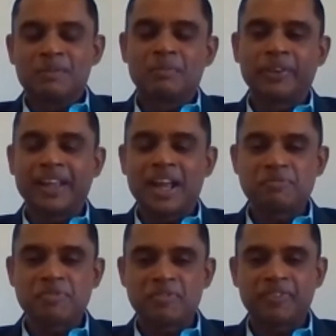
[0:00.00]
more than
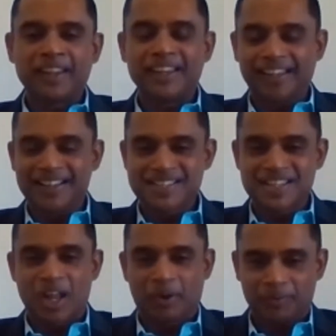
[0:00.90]
15 years
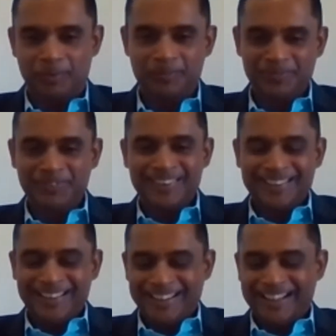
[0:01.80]
now.
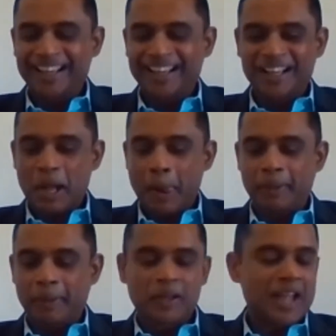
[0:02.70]
Mm-hmm.
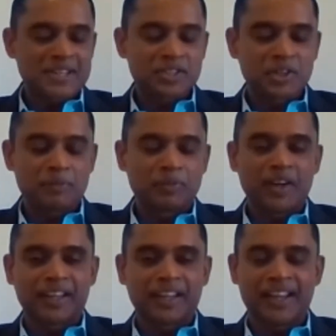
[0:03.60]
I stopped
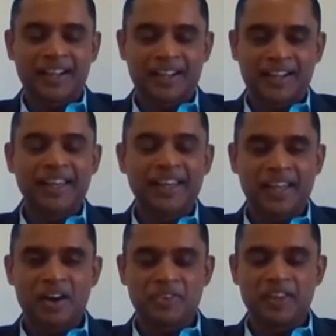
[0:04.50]
working in the
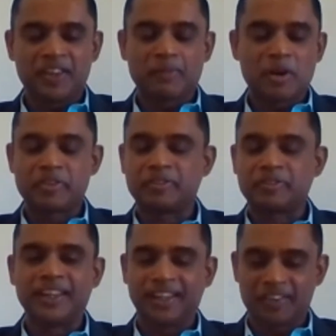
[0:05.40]
office about
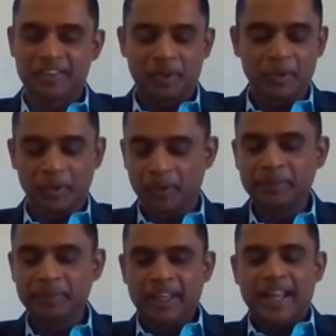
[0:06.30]
15 years
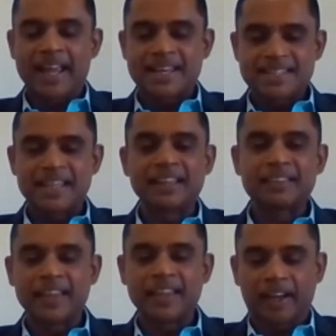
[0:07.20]
ago, and since
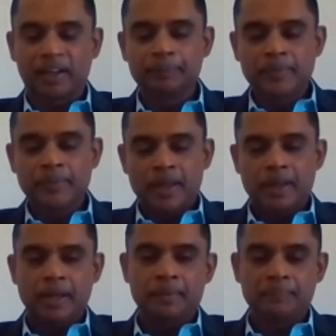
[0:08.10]
then
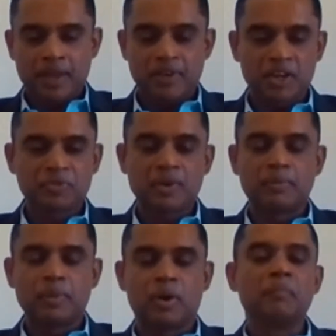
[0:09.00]
um, I work from
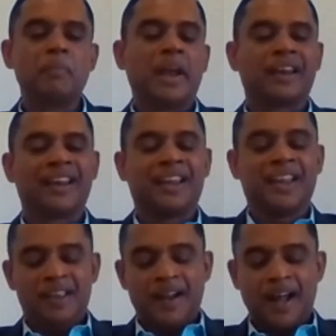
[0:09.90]
home. And
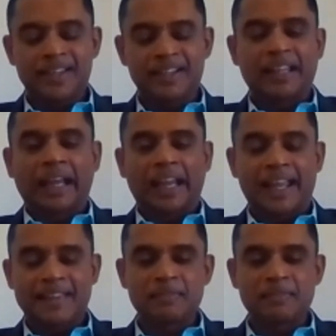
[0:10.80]
other thing
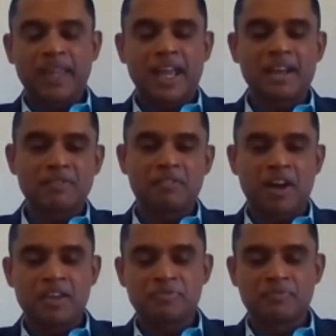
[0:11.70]
is, me and my
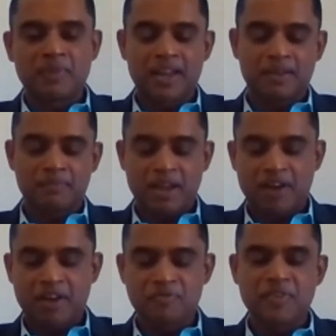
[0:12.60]
wife, my my
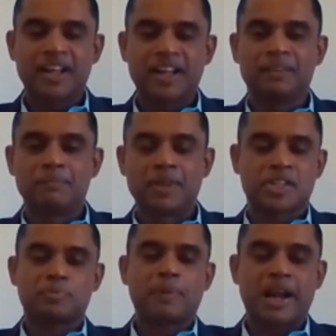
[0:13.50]
wife are the
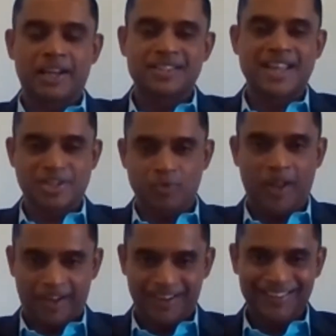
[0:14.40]
business partners as
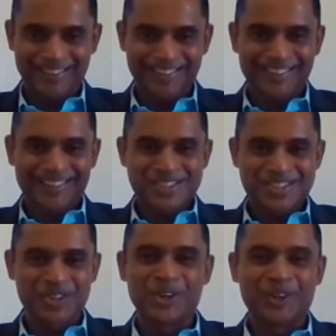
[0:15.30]
well. Mm-hmm. So